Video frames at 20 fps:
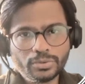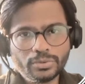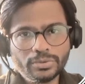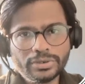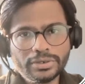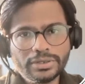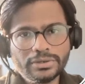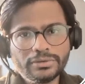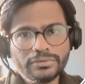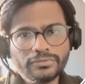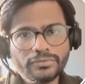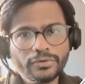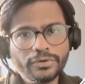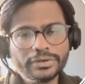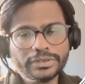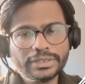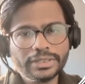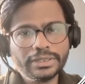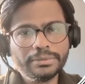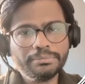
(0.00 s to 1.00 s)
only for
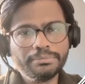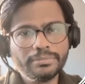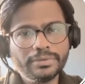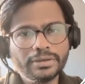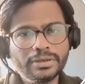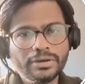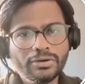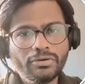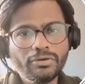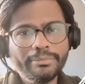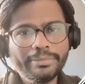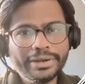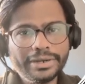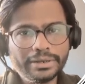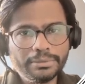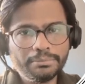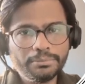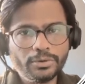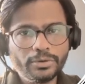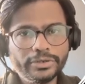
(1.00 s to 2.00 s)
the government
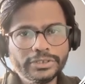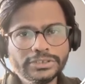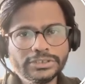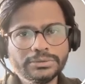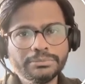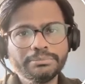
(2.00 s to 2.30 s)
employees,